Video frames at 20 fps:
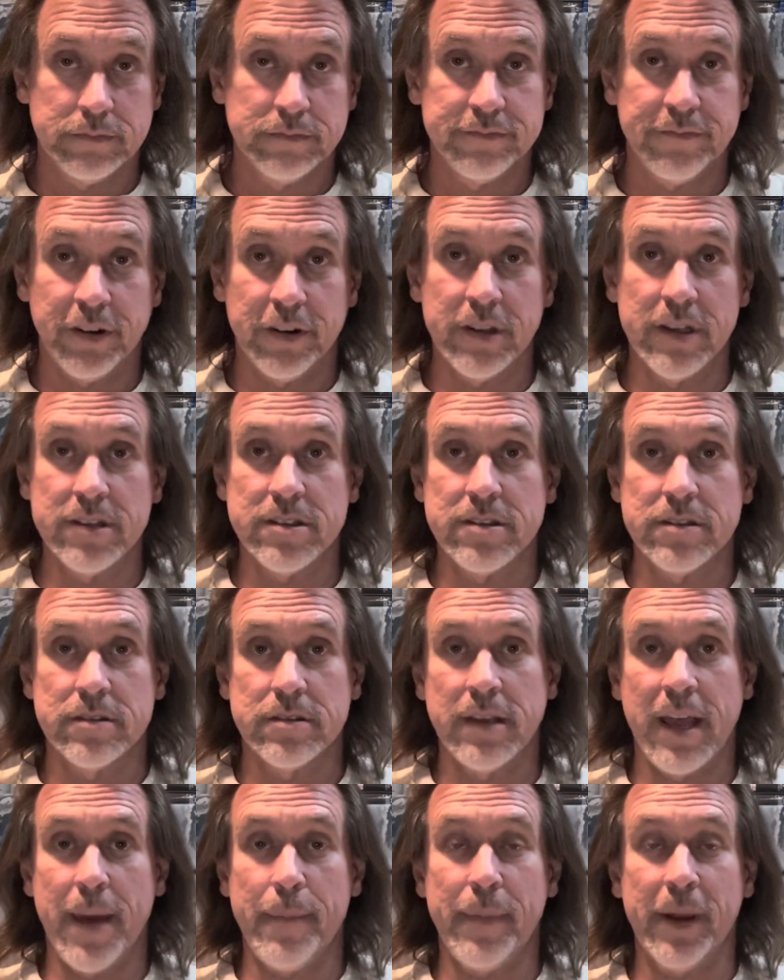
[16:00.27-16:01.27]
for this
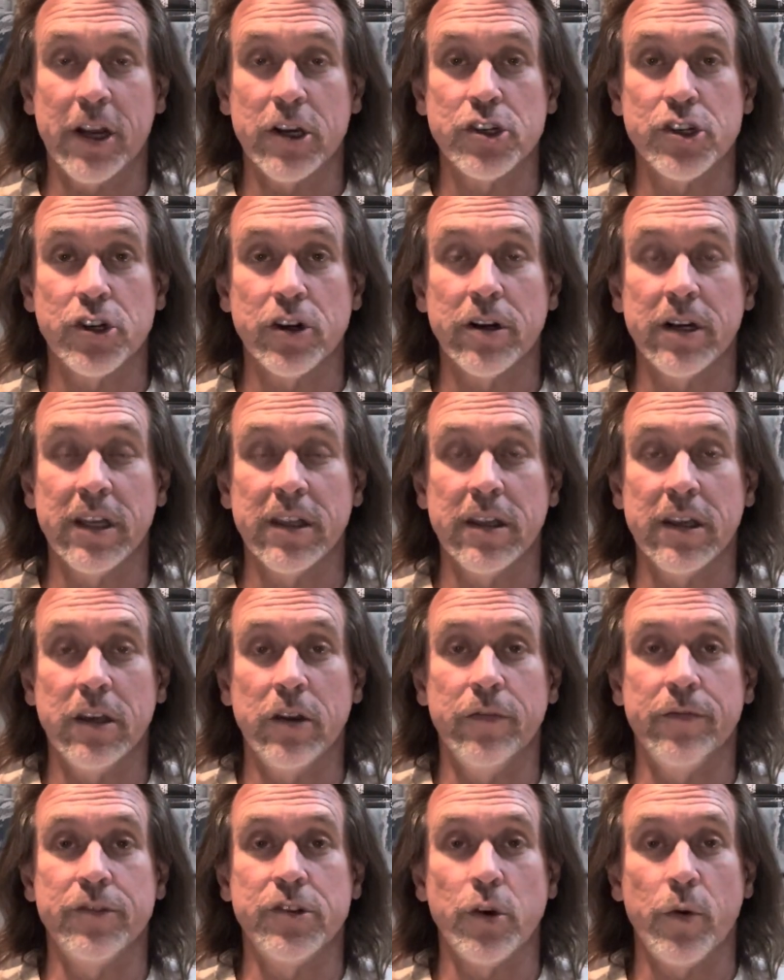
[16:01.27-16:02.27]
epic journey that
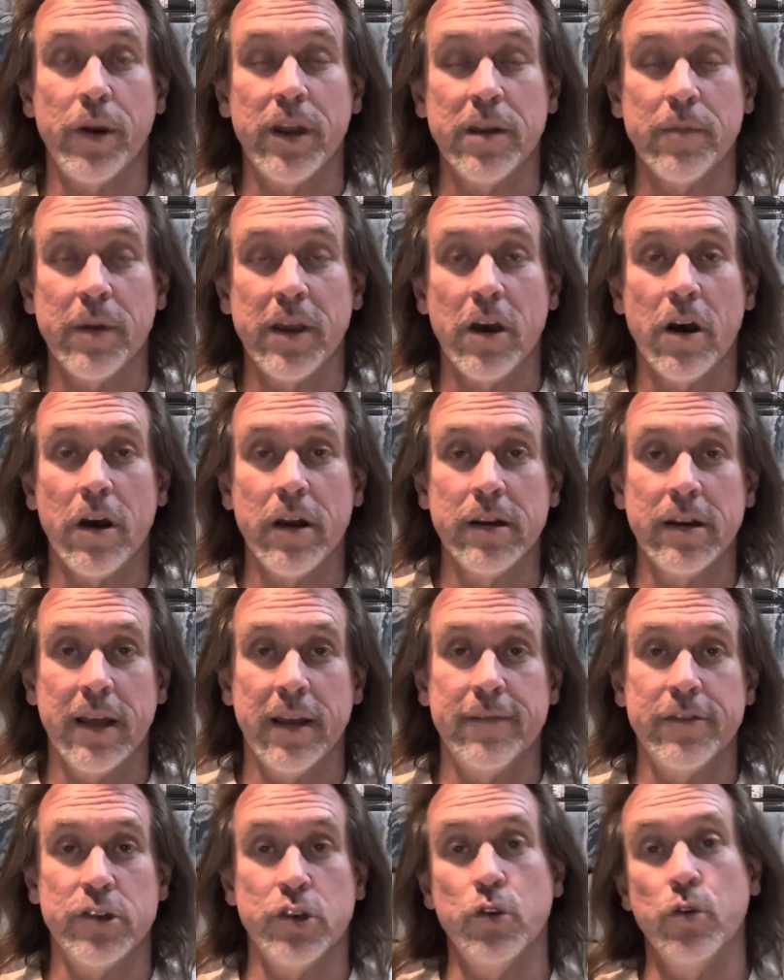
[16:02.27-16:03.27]
you've joined me on.
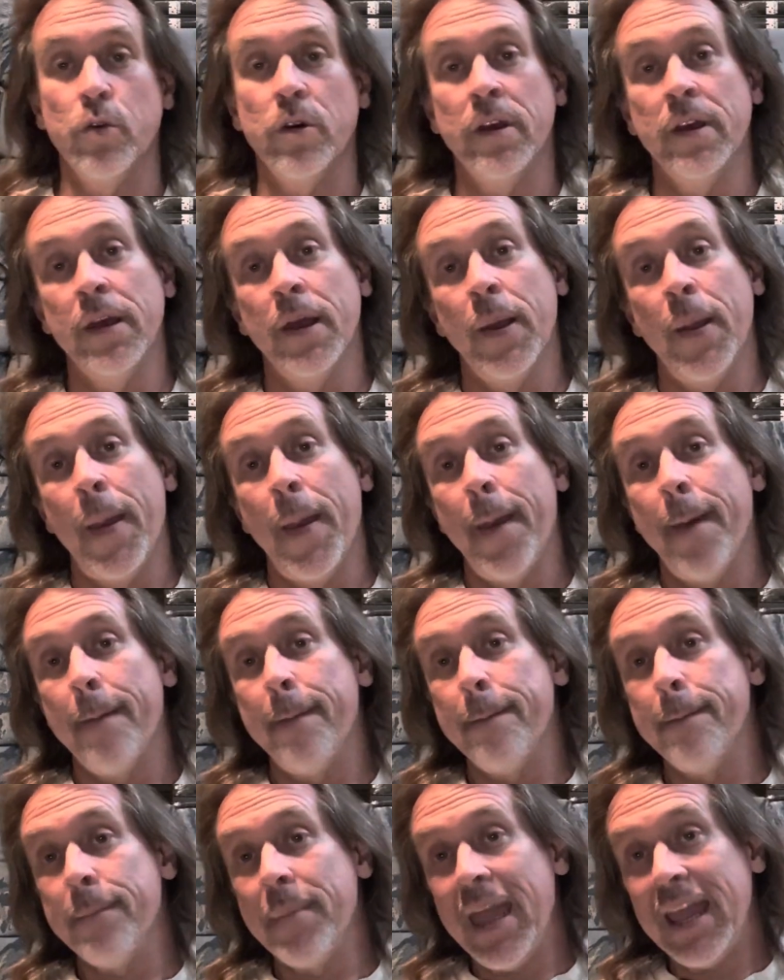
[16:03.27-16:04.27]
Had you
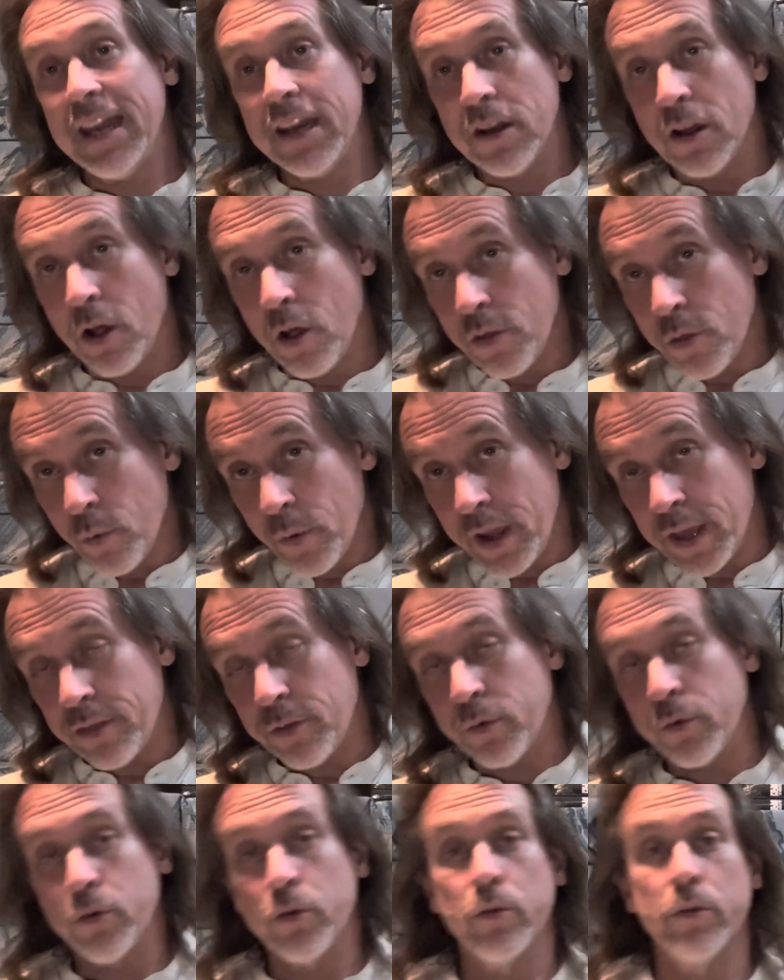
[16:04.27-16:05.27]
made it all the way
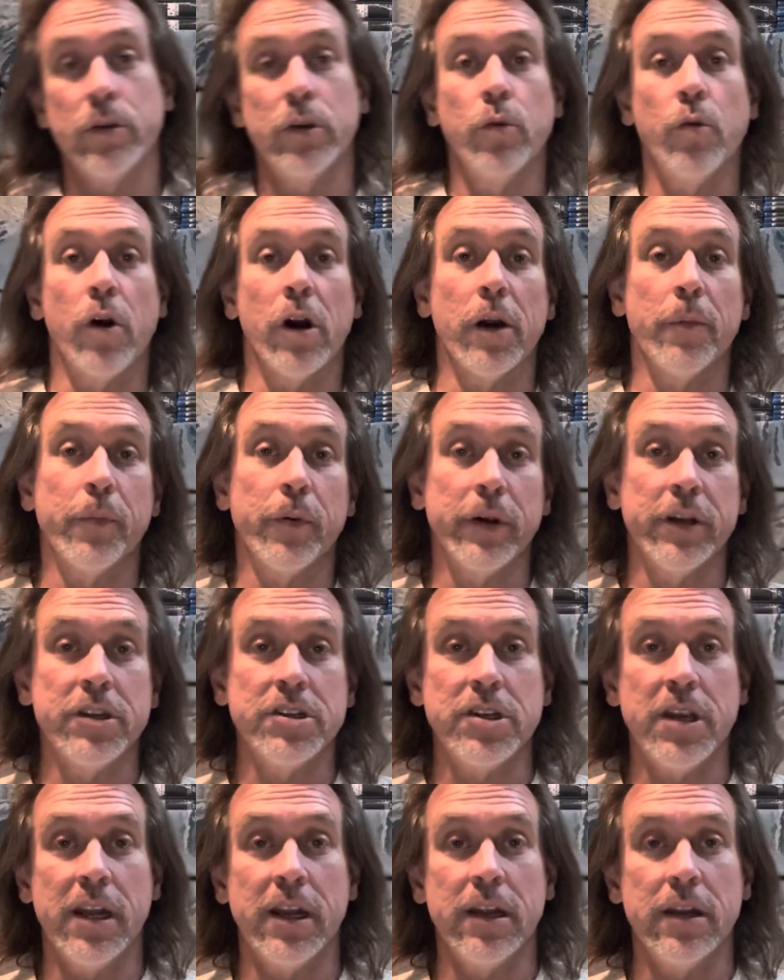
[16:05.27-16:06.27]
through, you are
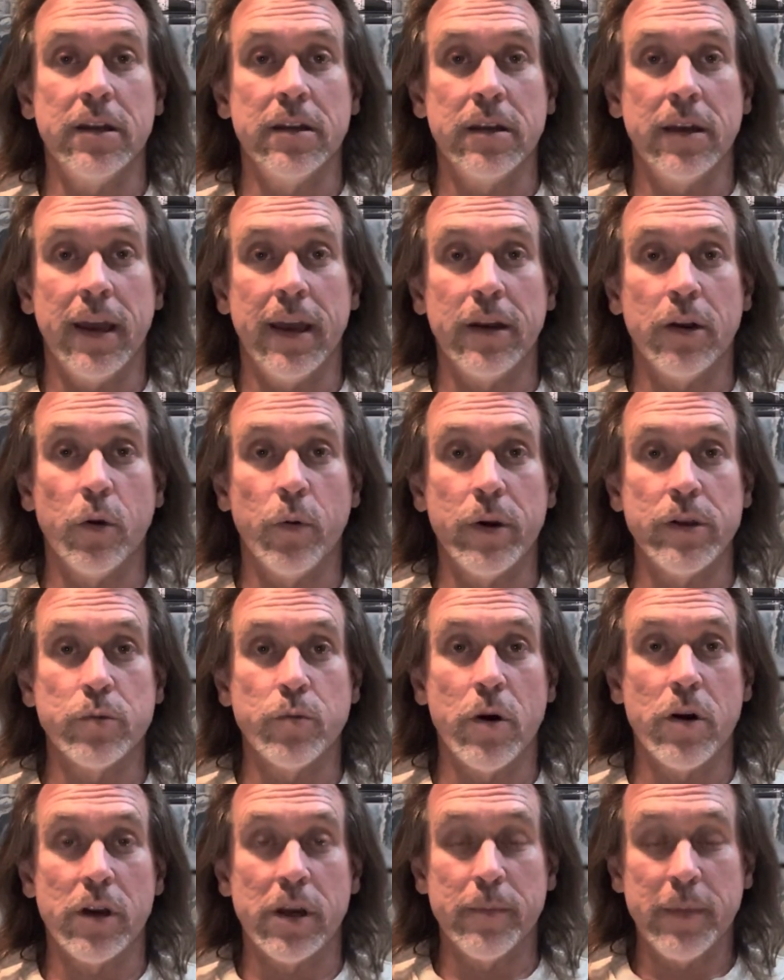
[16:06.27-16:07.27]
appreciated and always
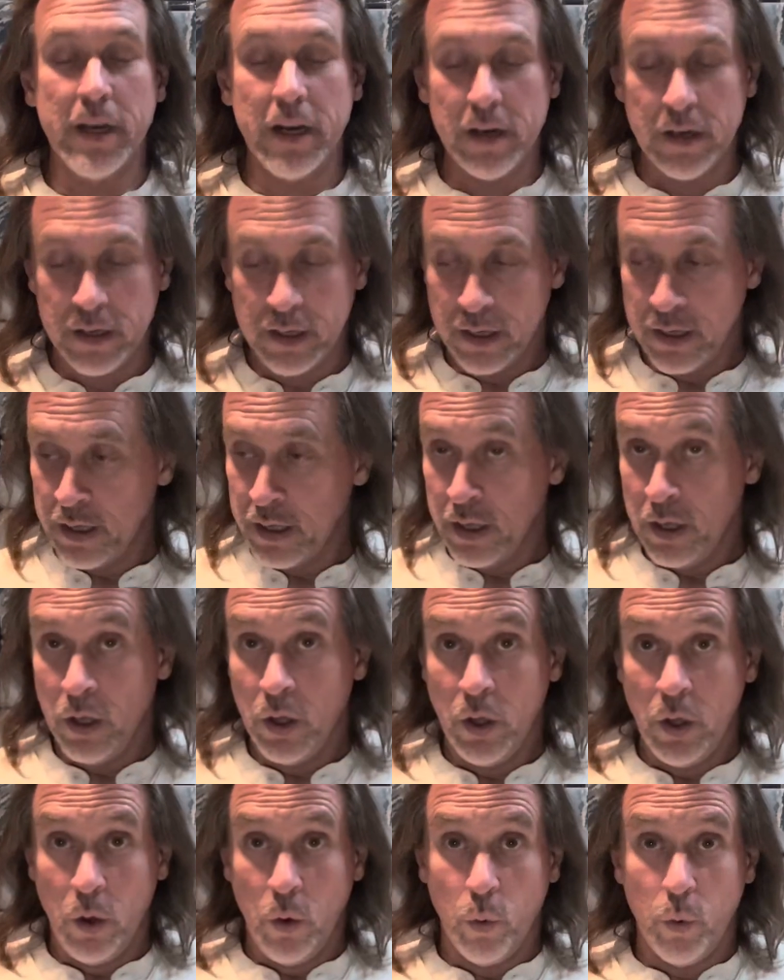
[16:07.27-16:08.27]
welcome here.
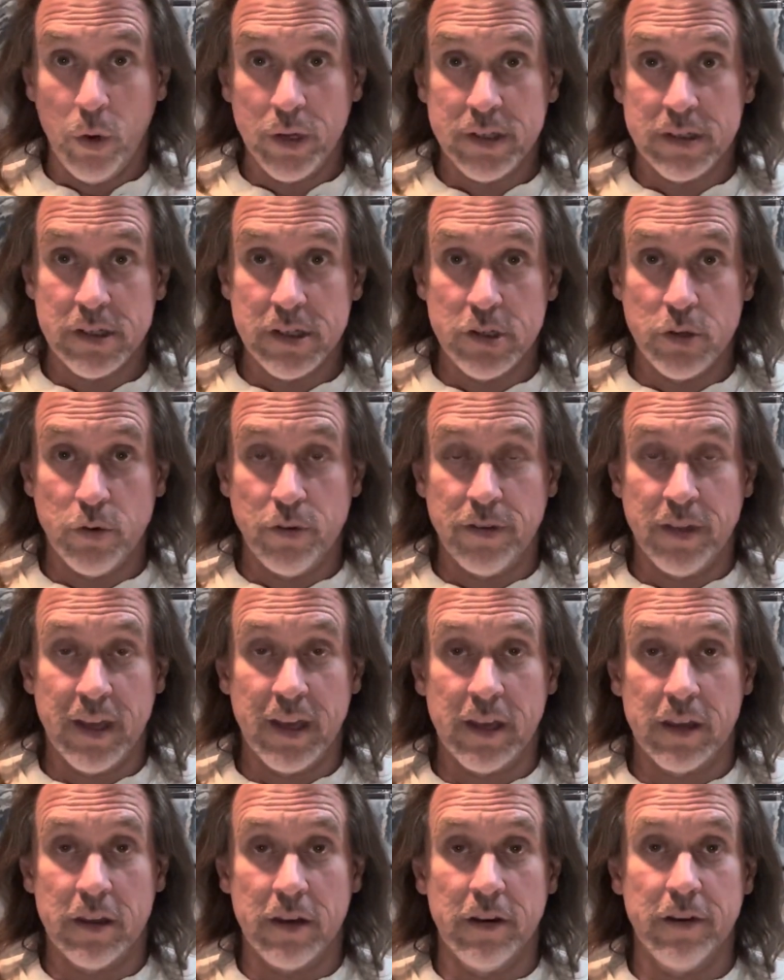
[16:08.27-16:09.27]
What did you
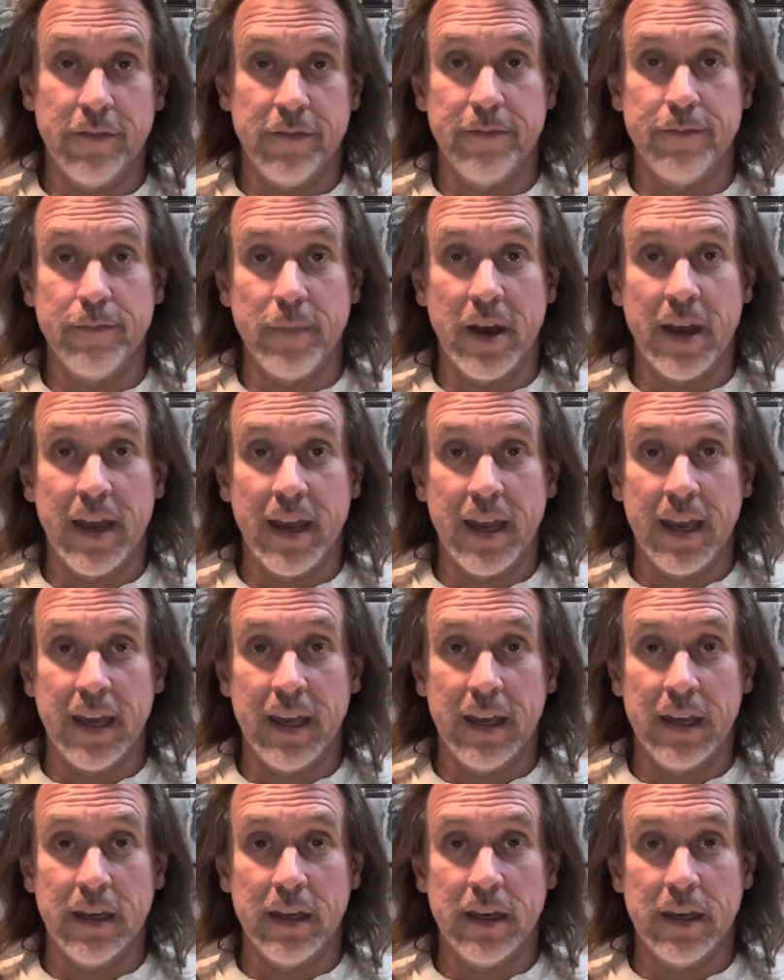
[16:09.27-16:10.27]
think of
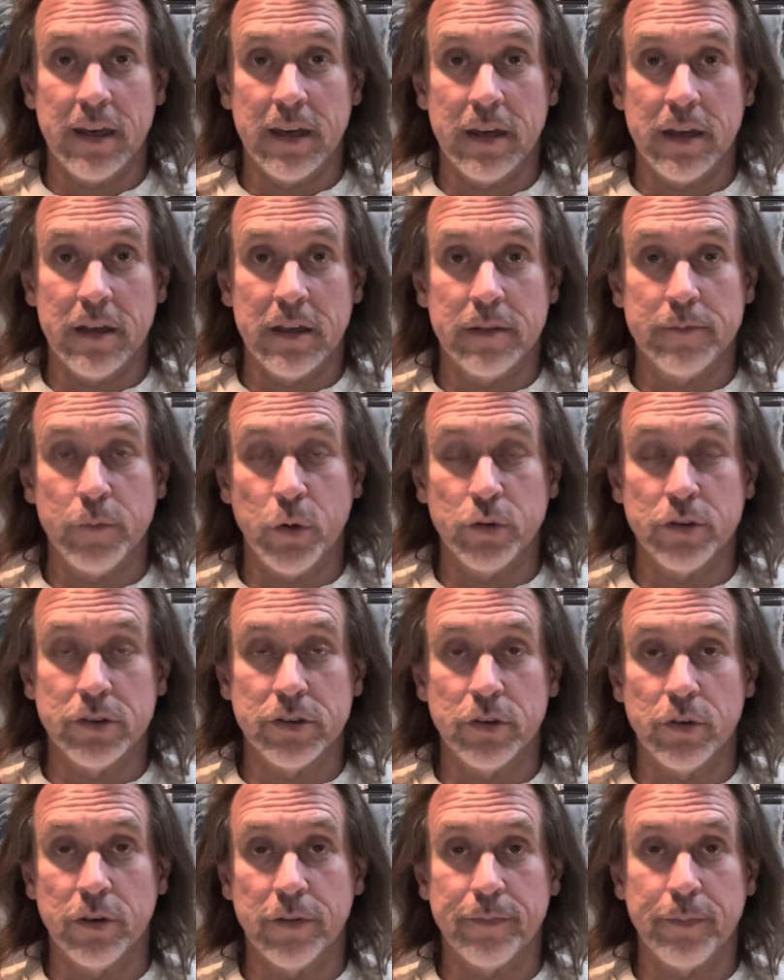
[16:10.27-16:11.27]
my
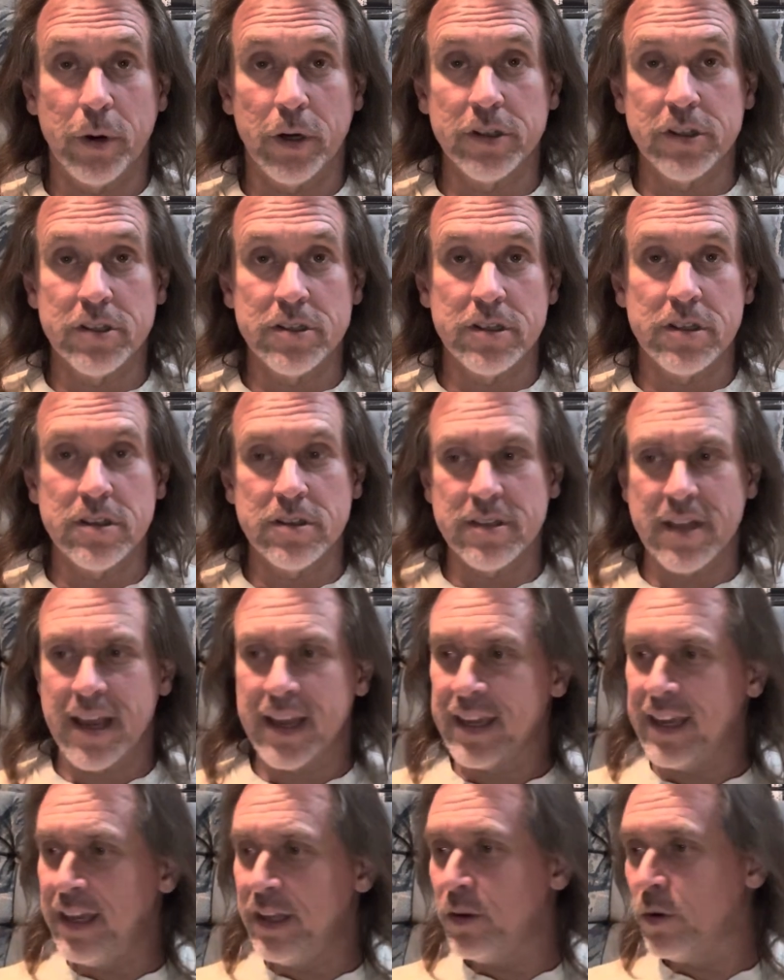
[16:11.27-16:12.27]
multitude of purchases? That
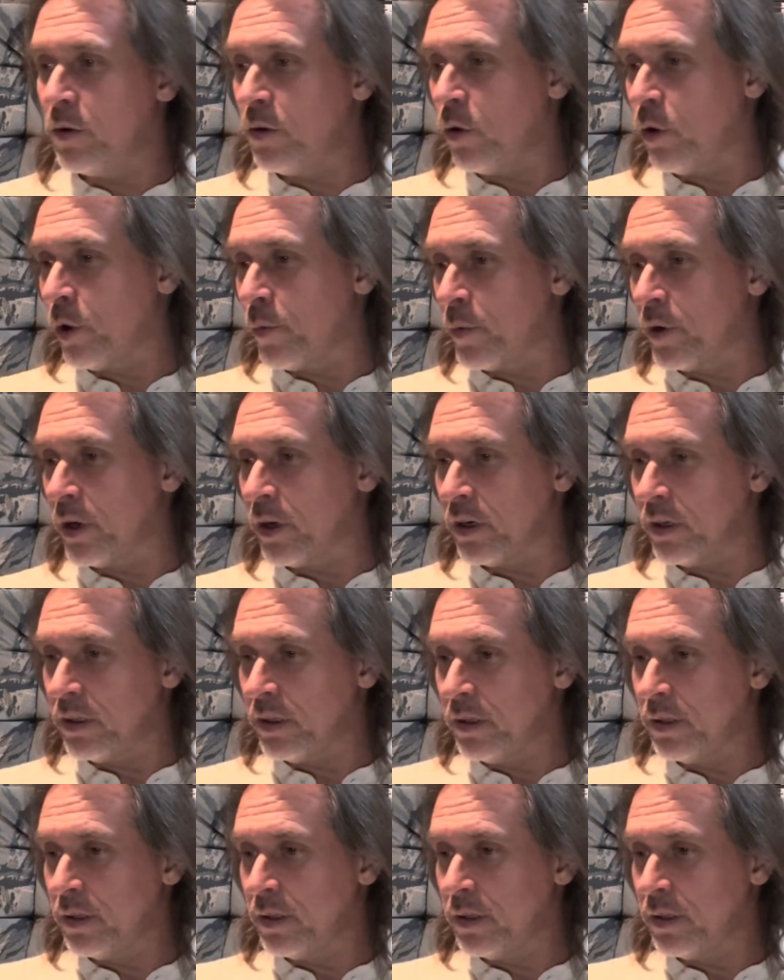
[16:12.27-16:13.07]
Kino Lorber